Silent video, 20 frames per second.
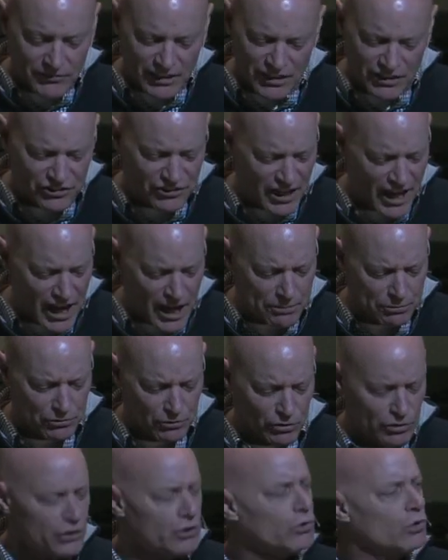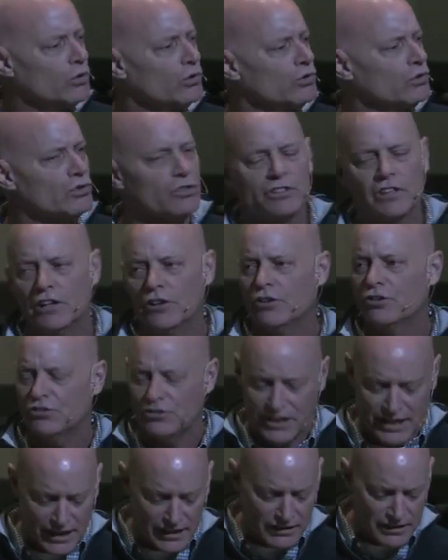And it's absolutely crucial in
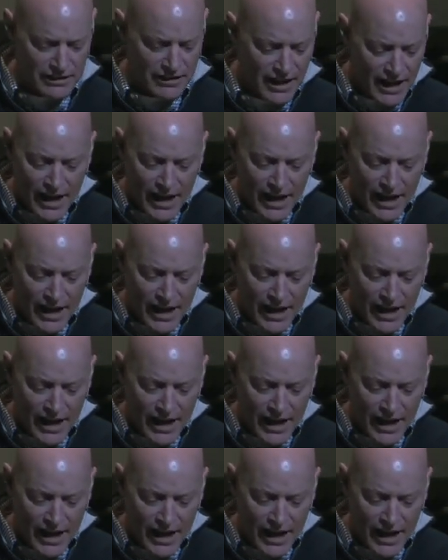understanding